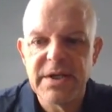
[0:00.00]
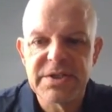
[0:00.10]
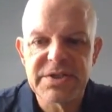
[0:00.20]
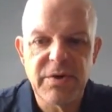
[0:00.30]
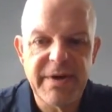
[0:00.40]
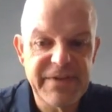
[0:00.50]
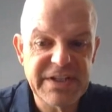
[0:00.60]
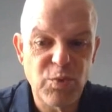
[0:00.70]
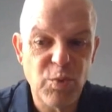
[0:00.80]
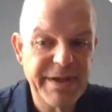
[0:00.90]
So if
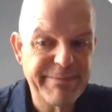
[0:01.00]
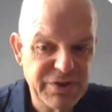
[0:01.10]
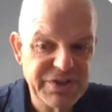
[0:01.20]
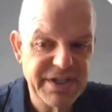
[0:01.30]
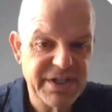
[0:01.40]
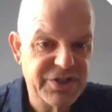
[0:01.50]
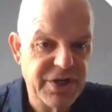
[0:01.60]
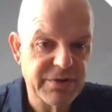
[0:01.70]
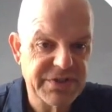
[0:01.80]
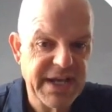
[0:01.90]
this win percentage
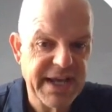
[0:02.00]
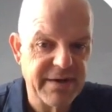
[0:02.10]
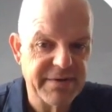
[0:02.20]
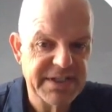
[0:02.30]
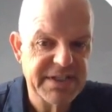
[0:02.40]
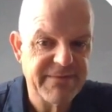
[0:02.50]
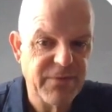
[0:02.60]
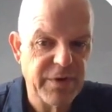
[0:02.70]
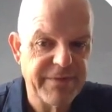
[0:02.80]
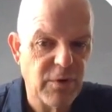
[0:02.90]
goes down, it's at
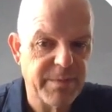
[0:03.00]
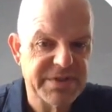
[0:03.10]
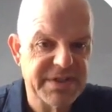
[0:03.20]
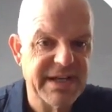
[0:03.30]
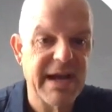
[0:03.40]
44%.